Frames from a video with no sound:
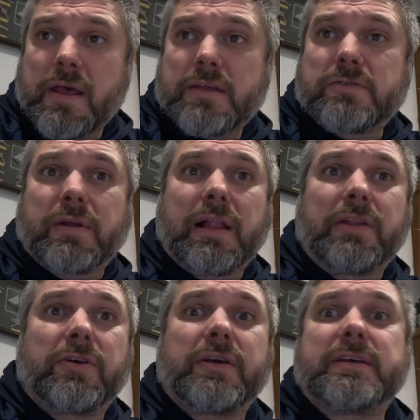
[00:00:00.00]
So what I'll
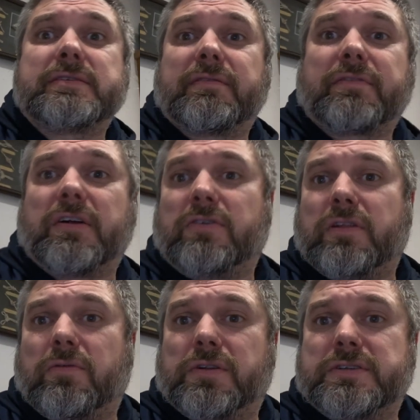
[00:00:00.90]
do is, I've got all
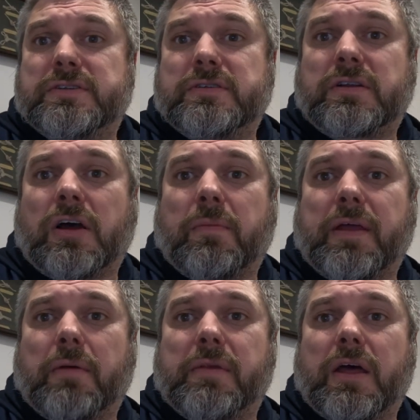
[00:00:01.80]
the ones
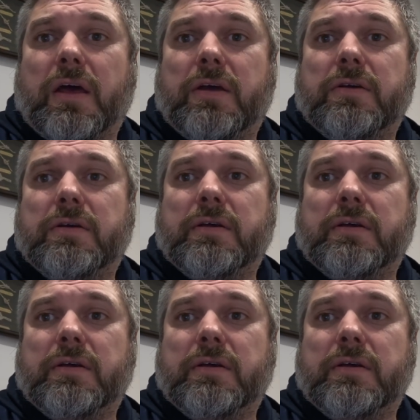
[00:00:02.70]
copying up now.